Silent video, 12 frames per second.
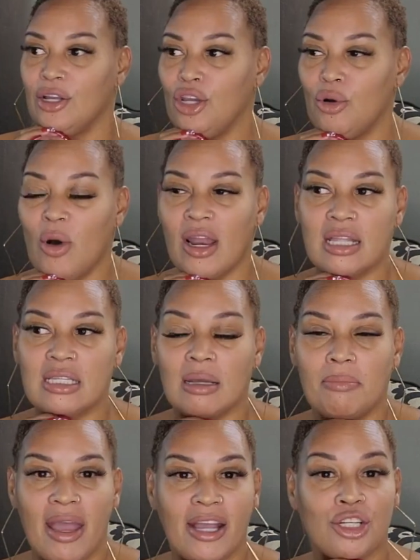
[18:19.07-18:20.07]
You wanted
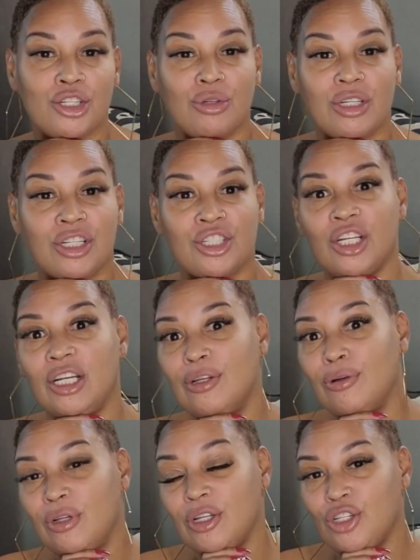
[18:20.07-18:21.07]
to make sure that she
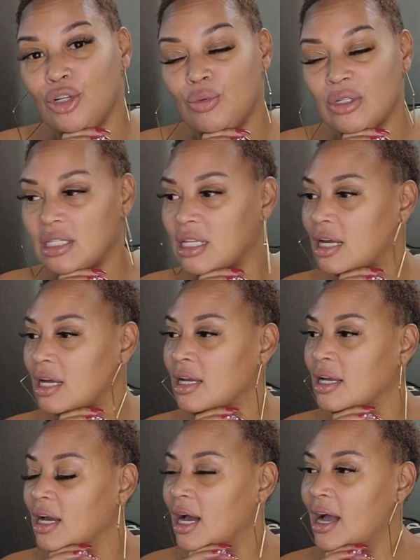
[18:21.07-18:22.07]
knew that you was the
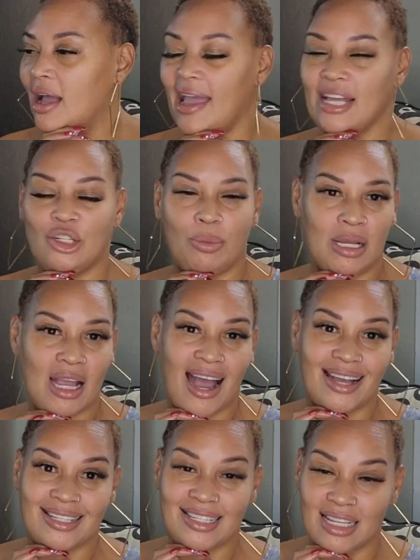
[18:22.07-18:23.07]

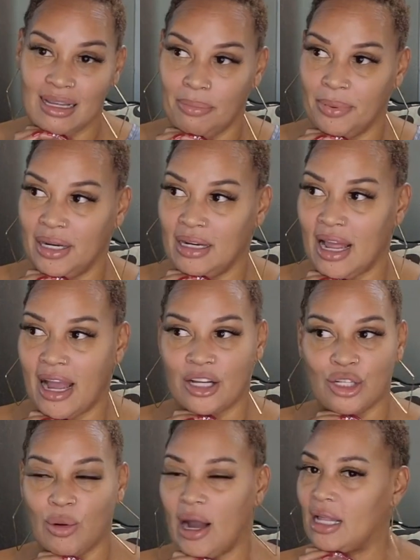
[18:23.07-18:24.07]
HBIC, but in
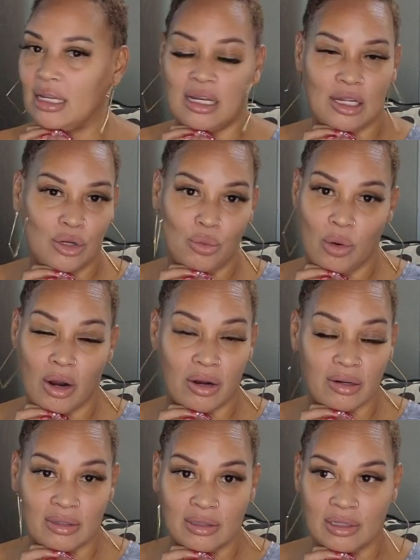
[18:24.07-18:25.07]
actuality, you
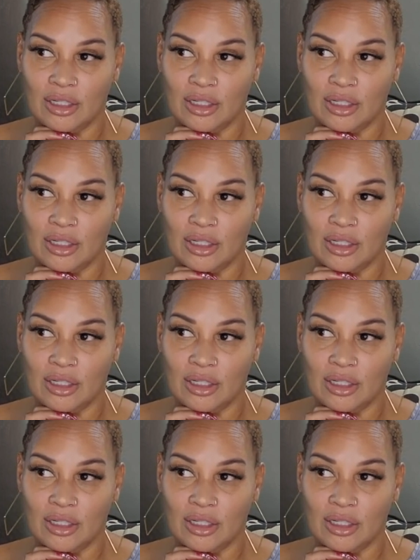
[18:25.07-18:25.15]
weren't.